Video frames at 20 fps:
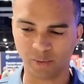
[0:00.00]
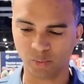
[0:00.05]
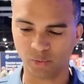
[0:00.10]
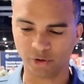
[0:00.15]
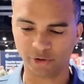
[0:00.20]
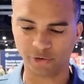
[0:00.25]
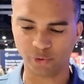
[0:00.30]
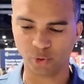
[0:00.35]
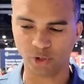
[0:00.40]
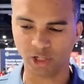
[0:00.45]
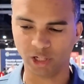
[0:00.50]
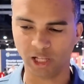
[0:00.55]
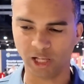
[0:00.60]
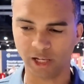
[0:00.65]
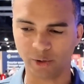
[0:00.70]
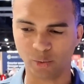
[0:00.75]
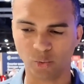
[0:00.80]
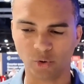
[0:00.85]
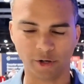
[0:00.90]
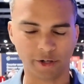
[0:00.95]
we're doing a
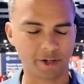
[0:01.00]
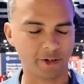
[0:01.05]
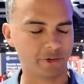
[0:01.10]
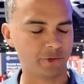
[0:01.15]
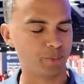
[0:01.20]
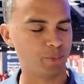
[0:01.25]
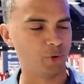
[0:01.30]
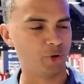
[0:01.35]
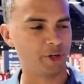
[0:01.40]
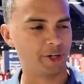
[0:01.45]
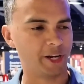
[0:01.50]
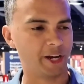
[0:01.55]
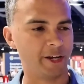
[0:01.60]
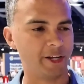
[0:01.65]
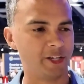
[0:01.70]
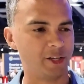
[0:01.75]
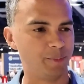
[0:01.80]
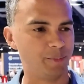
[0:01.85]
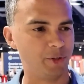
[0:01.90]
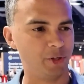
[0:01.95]
lot of work exploring how
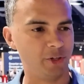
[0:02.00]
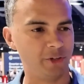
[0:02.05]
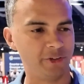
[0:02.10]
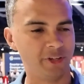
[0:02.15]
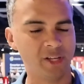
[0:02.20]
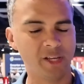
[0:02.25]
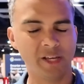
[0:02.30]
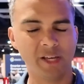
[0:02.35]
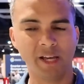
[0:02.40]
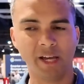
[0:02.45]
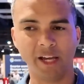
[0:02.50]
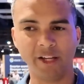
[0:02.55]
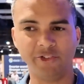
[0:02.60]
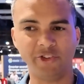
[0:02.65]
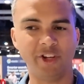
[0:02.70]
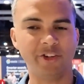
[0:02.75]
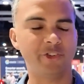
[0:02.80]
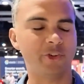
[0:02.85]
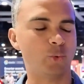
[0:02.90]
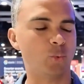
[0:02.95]
you could build
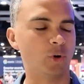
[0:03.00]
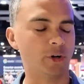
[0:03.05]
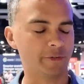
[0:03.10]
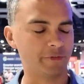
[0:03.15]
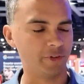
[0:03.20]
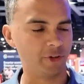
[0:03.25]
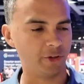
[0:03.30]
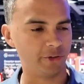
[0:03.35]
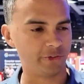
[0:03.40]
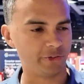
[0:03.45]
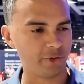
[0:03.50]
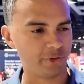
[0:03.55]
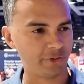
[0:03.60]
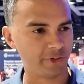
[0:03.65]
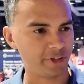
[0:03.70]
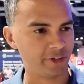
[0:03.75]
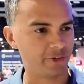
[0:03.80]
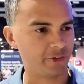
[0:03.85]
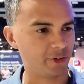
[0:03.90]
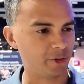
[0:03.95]
agentic workflows
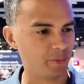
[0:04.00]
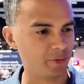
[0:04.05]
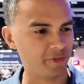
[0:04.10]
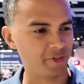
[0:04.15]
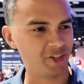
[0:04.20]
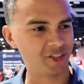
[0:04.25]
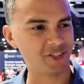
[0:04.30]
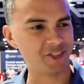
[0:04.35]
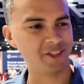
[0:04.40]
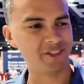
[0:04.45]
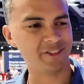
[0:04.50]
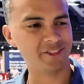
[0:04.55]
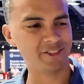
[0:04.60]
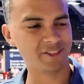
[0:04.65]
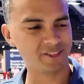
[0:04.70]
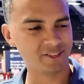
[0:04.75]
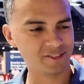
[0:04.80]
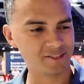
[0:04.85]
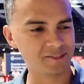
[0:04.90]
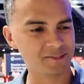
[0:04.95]
using Durable Functions.